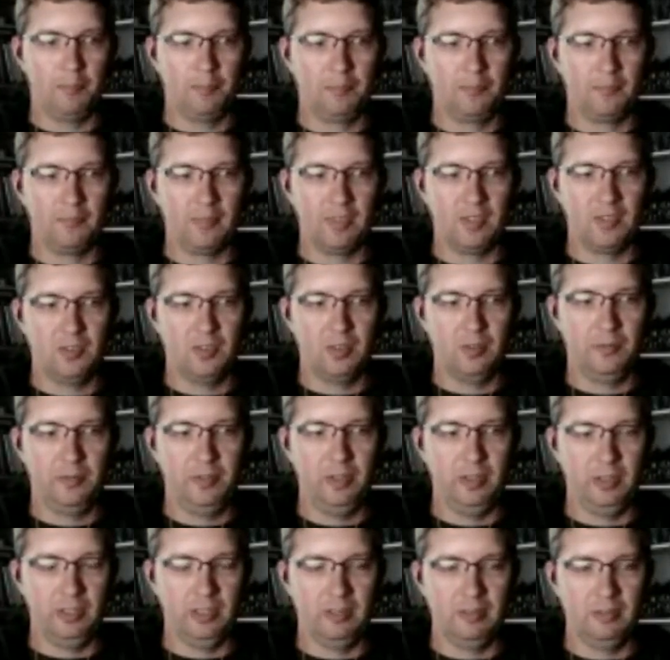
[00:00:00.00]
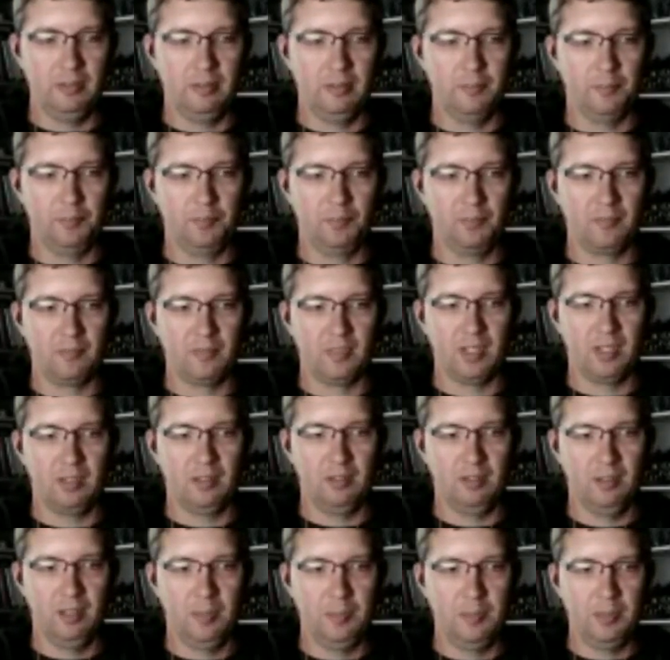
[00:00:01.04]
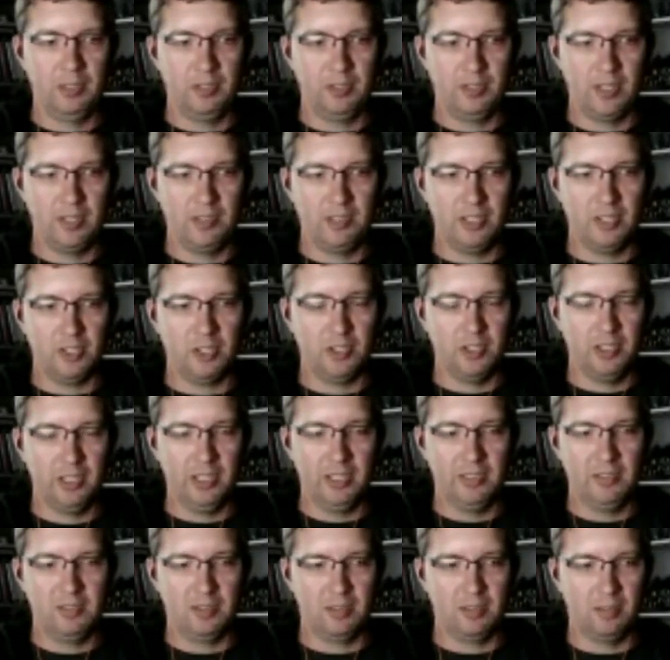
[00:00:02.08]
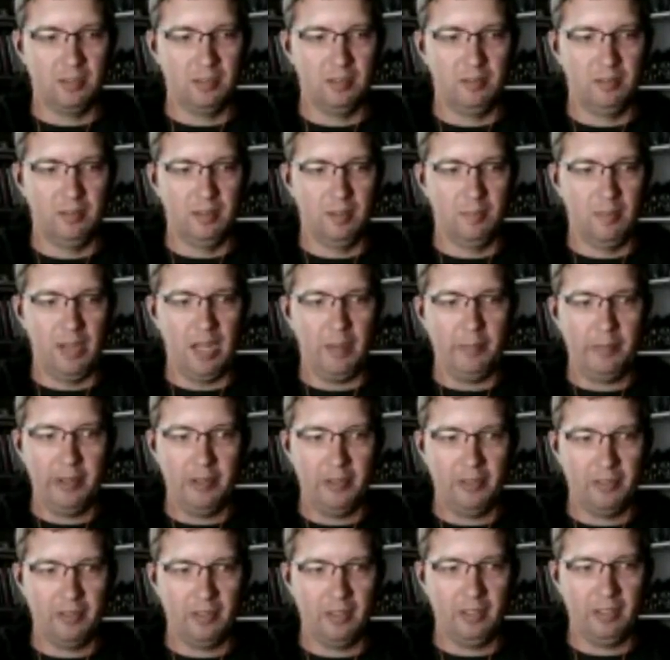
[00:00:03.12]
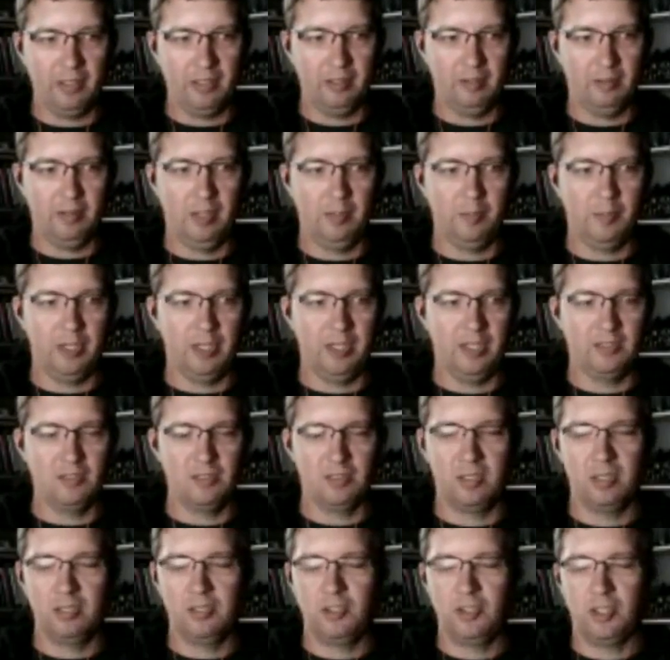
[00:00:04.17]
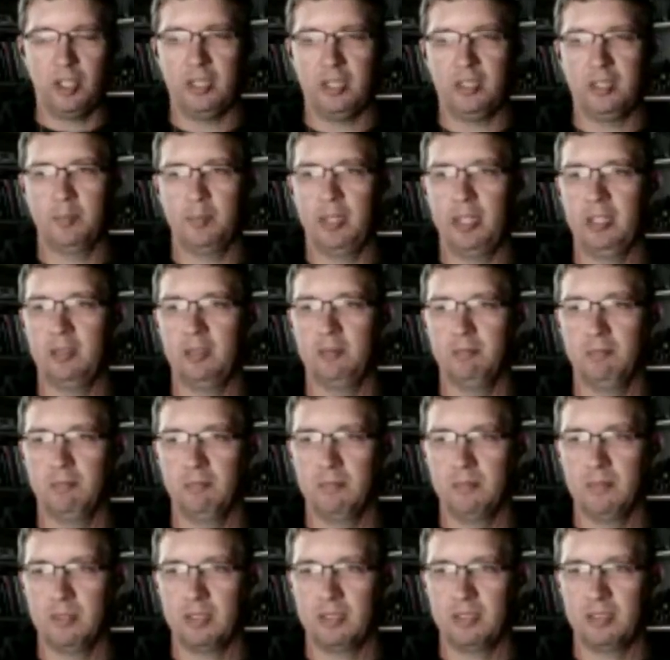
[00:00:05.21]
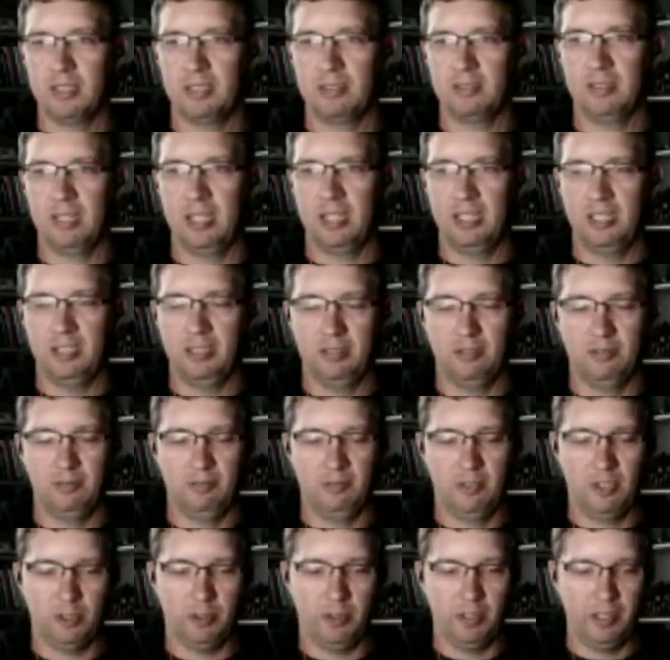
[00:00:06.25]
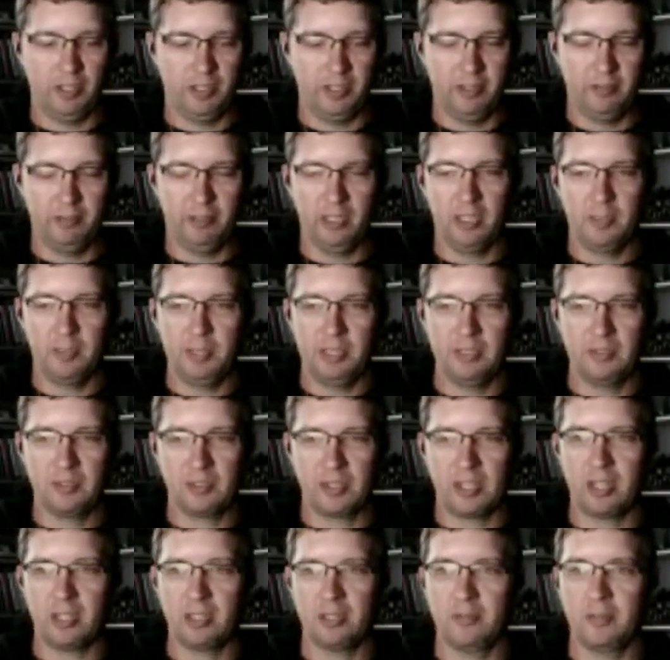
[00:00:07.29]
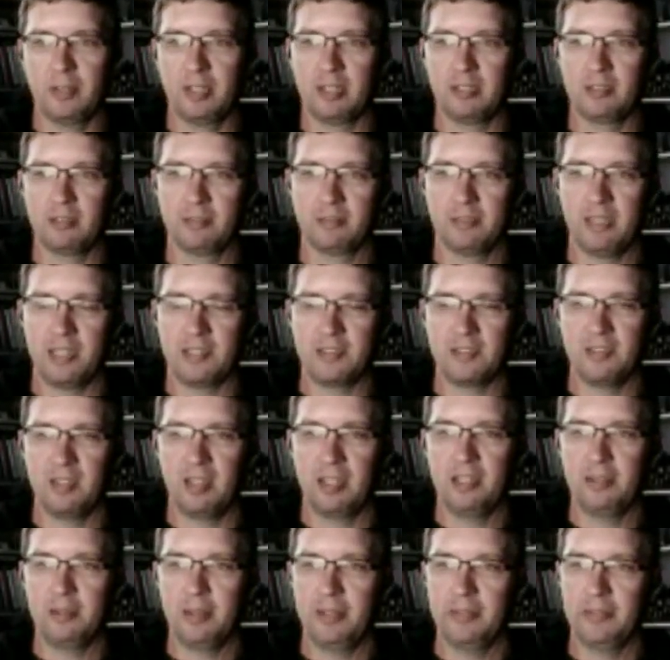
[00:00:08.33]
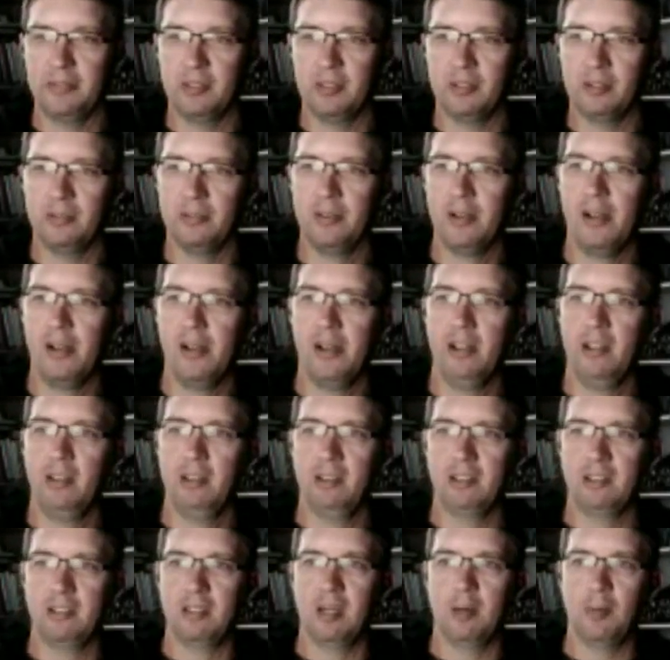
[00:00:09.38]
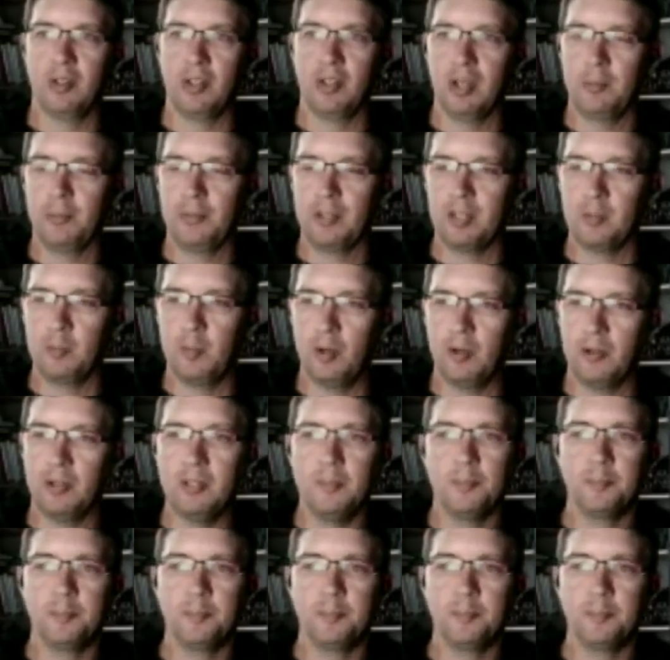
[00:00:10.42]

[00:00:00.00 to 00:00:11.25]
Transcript: so if you can limit transition against the Mammoth, I think anybody has a good shot to beat them, because they didn't show anything to really be scared of there last night, even though they doubled up their opponent.